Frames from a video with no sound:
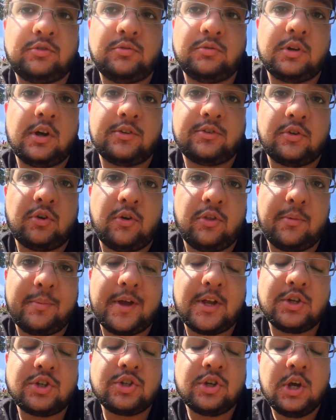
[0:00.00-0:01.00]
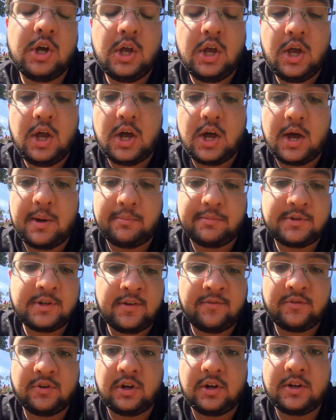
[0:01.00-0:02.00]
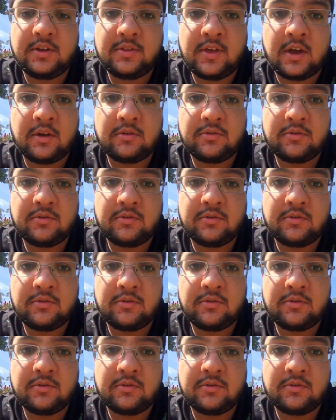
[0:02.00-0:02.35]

two guys are not on the bench. Definitely